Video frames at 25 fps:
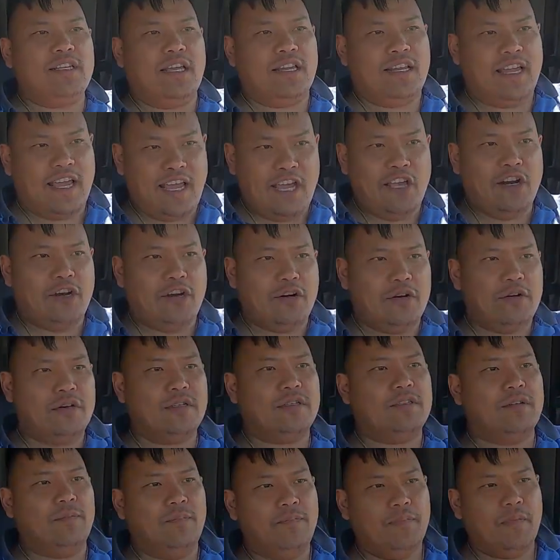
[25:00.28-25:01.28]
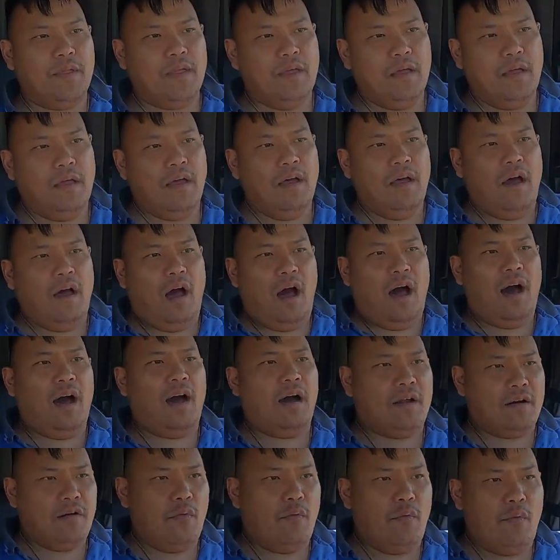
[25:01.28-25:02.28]
and heaters
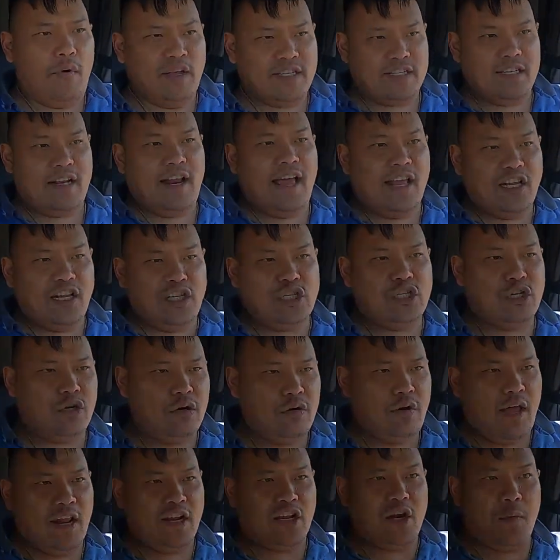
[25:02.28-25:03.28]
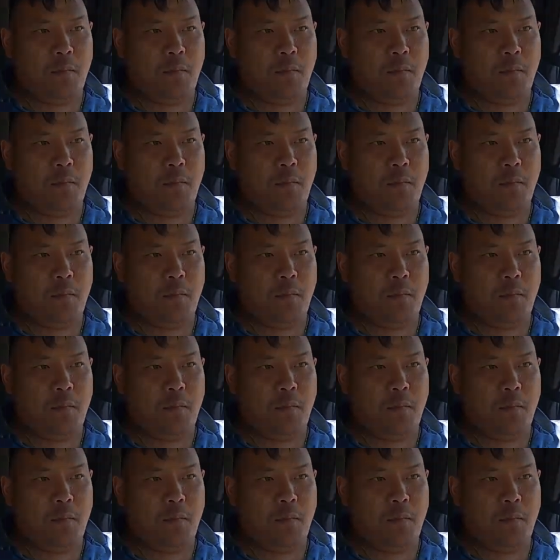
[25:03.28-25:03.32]
on residential and